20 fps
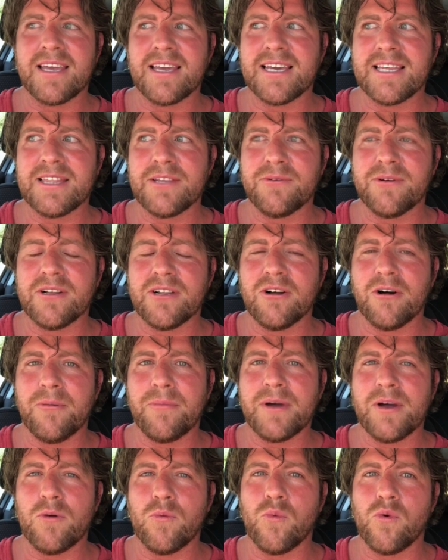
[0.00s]
and they were a little
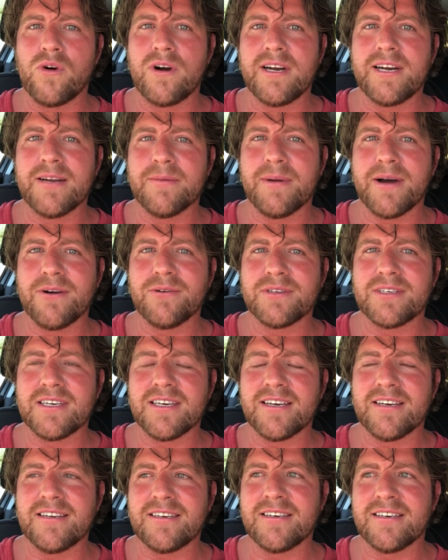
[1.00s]
bit worried about
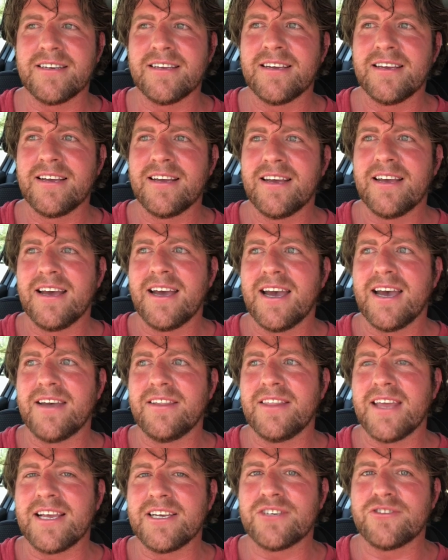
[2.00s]
it and
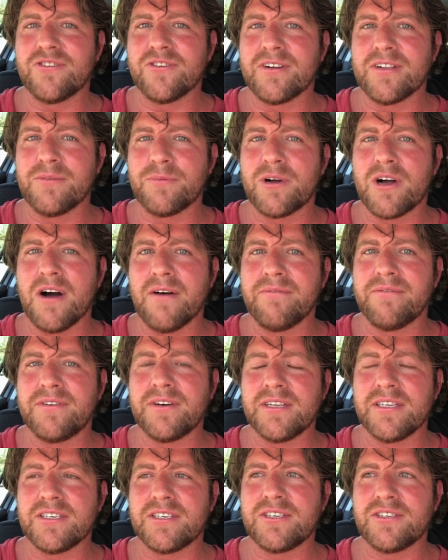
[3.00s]
and they struggle with
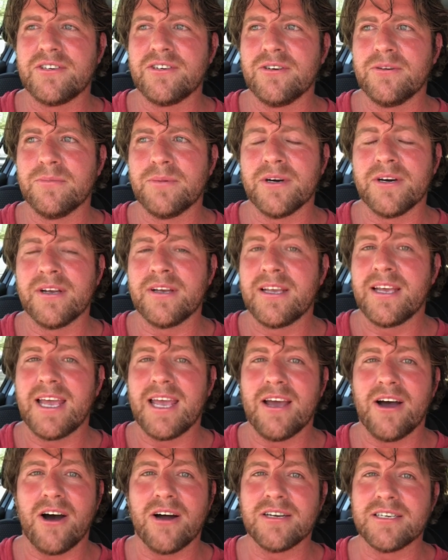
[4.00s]
confidence too but
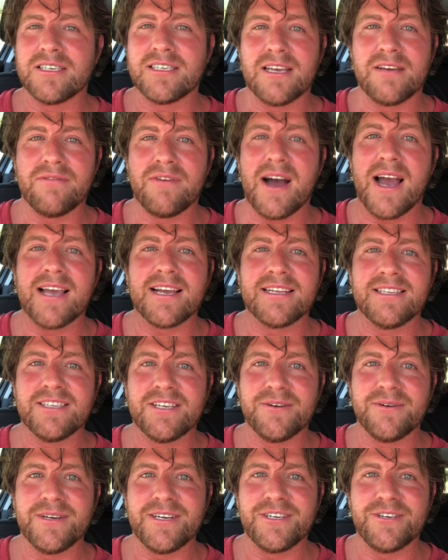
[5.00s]
honestly if i can
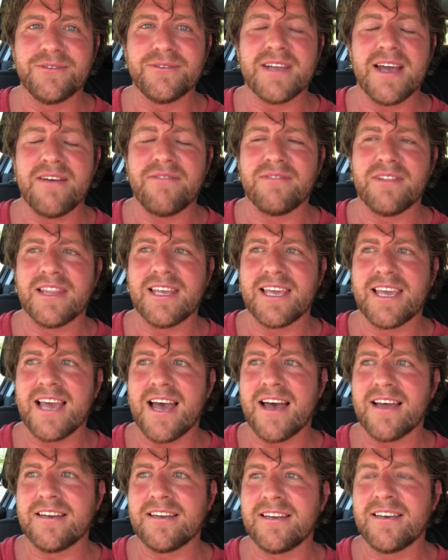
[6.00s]
do it you definitely
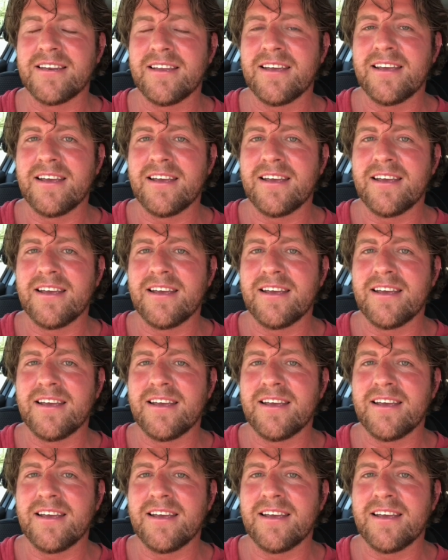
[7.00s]
can and